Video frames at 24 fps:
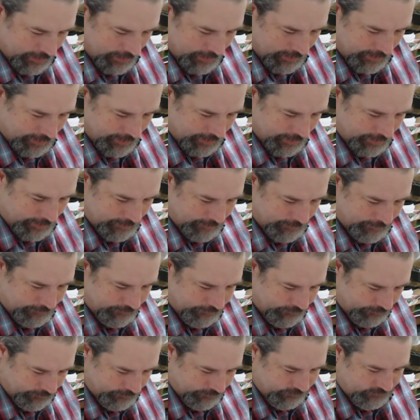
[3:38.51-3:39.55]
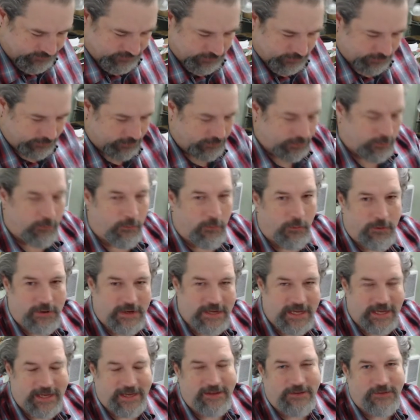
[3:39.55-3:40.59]
So the
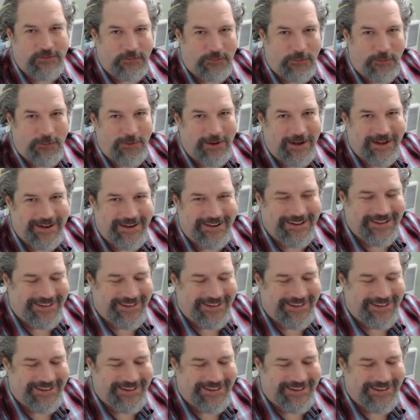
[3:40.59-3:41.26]
warranty is void.